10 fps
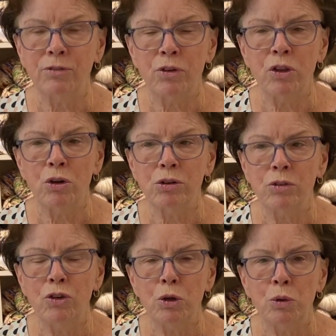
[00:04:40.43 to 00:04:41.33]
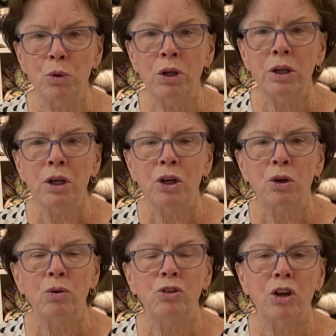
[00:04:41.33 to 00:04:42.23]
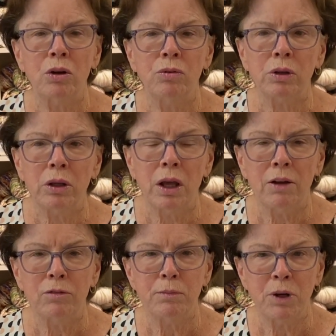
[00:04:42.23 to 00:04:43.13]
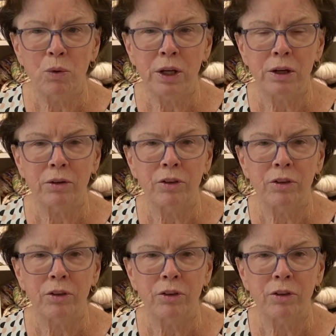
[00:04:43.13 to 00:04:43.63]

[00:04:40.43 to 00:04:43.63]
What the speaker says: For those of you who don't love mohair,